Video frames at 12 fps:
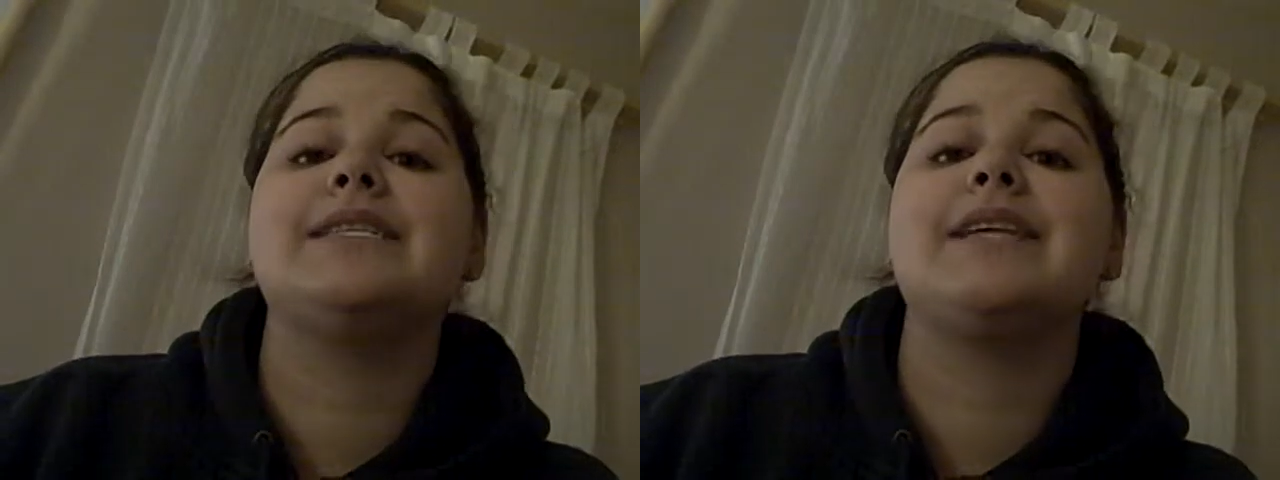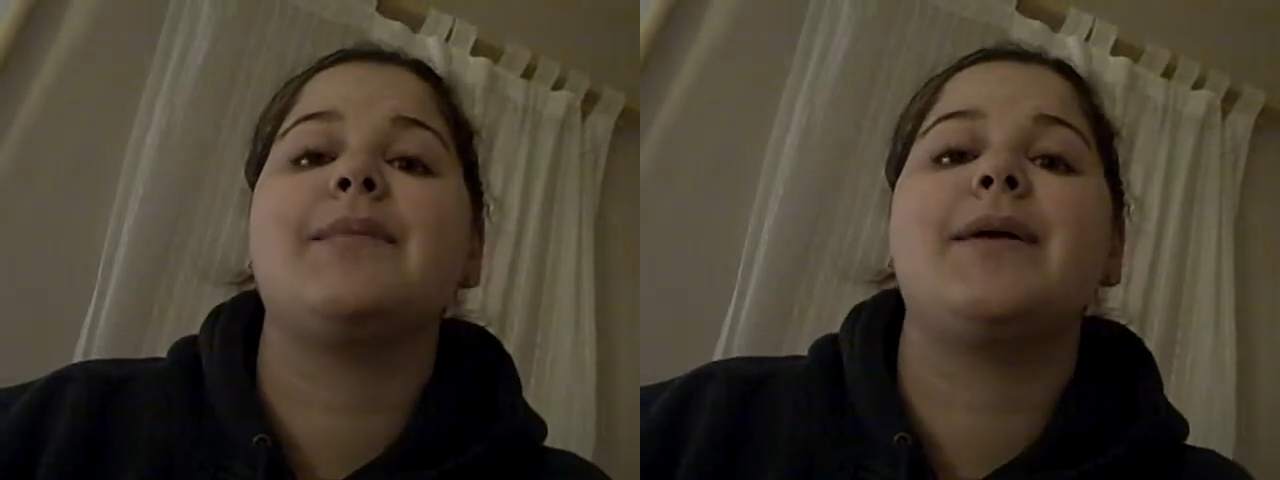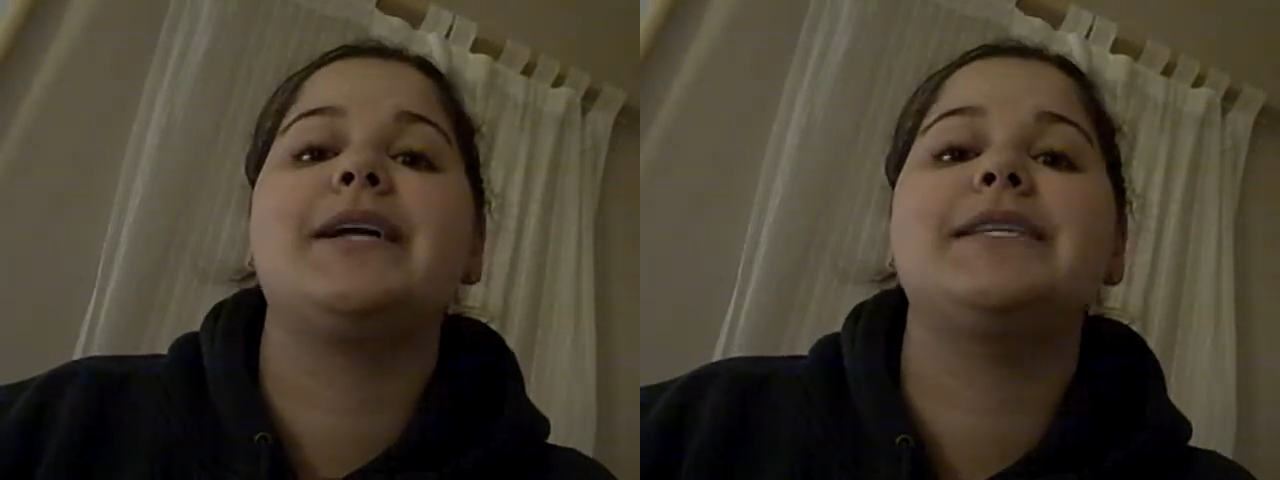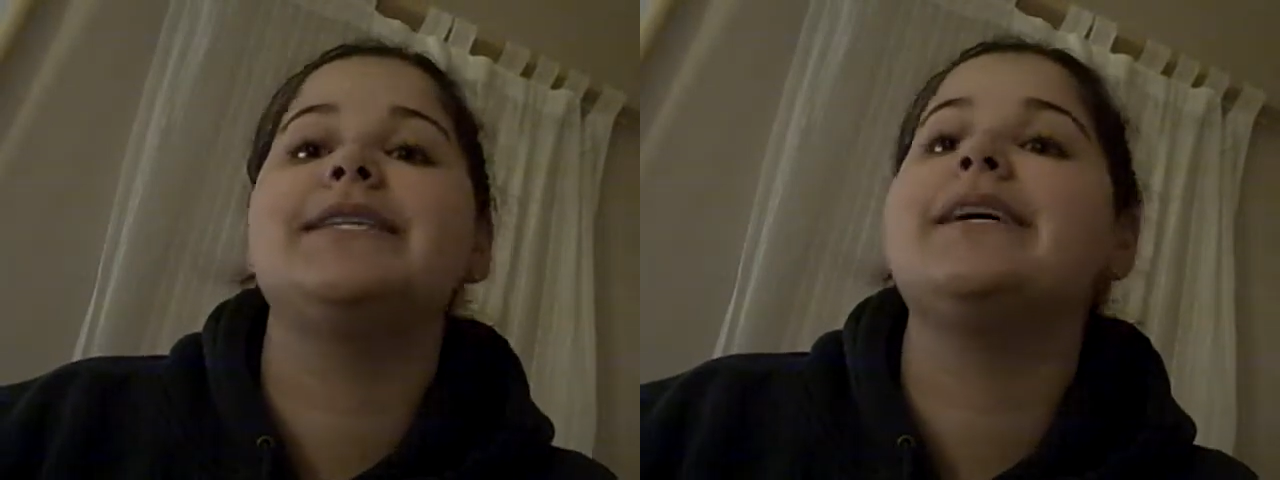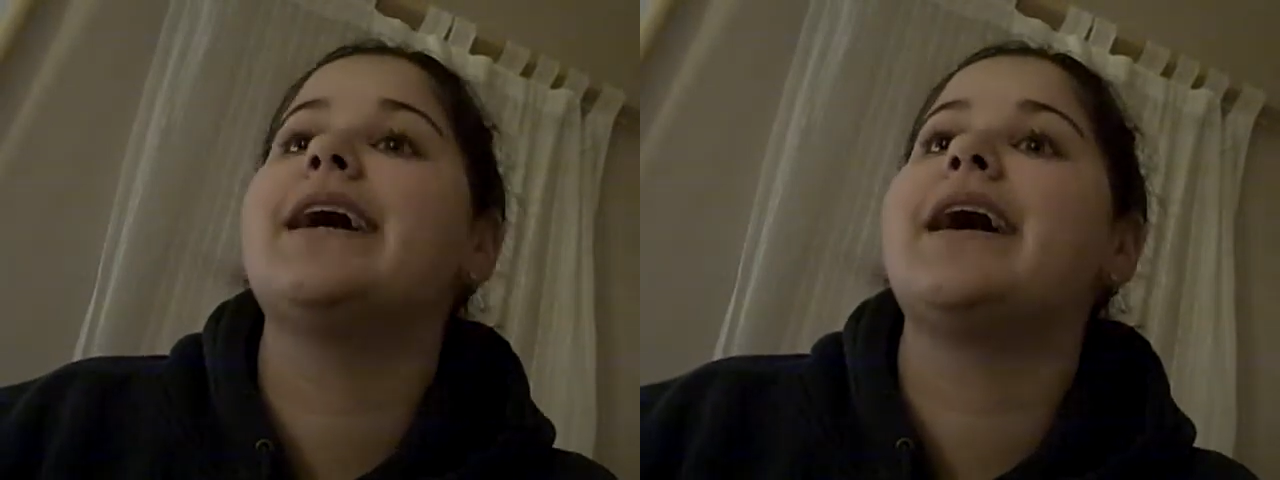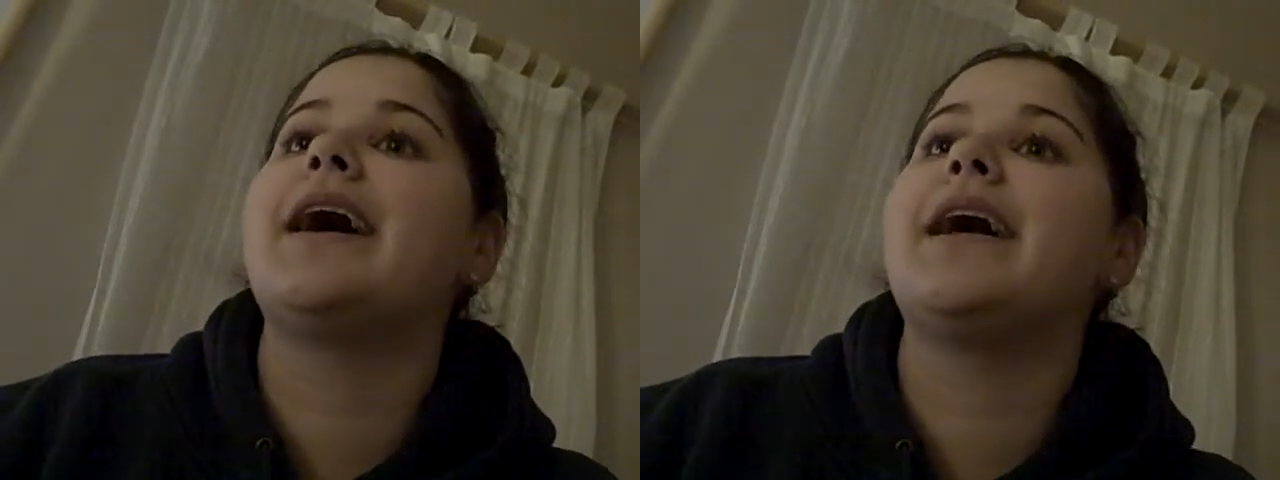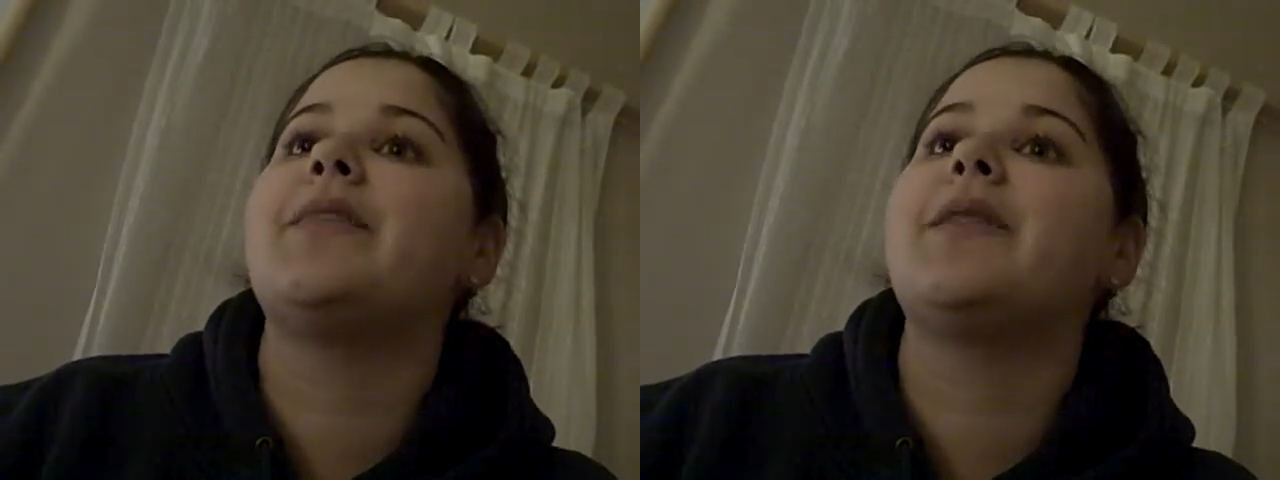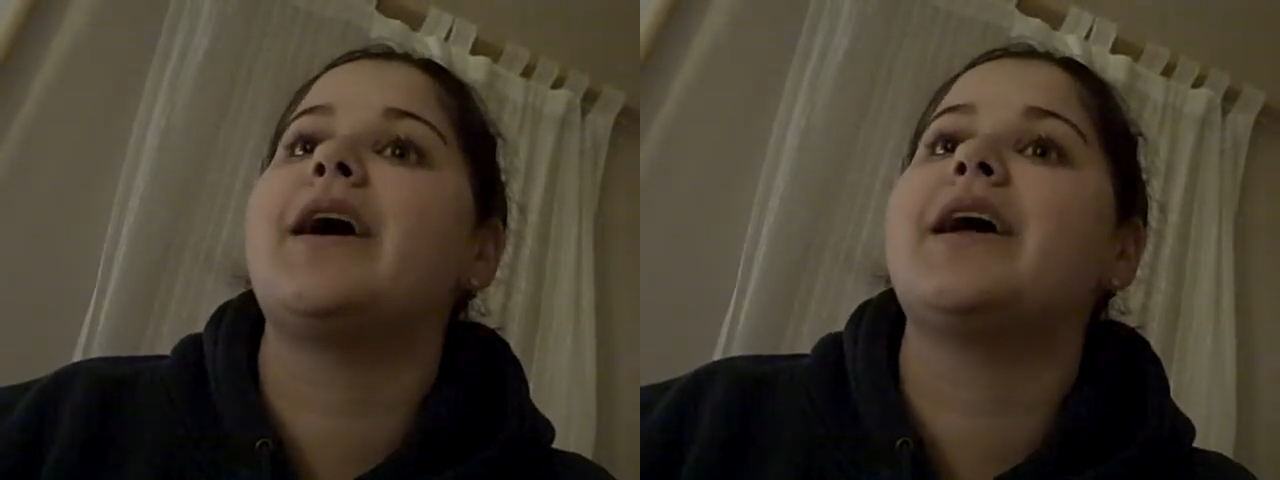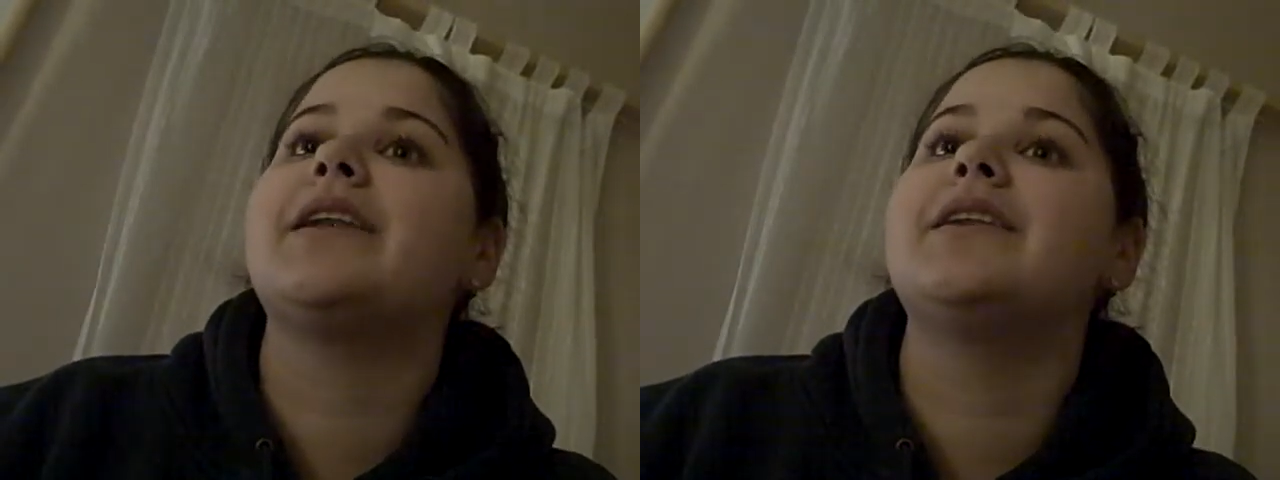same idea, and
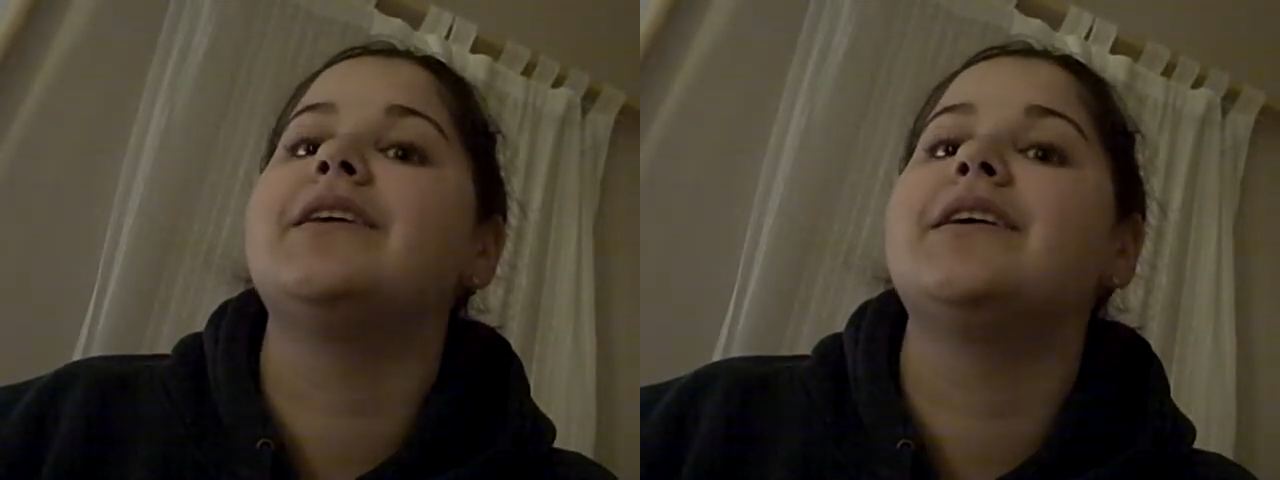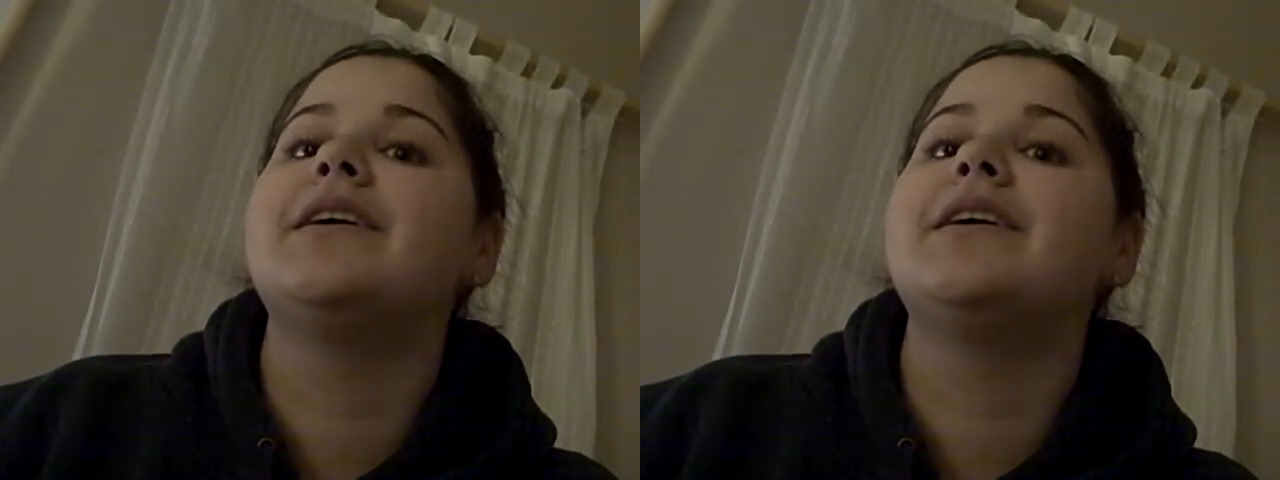then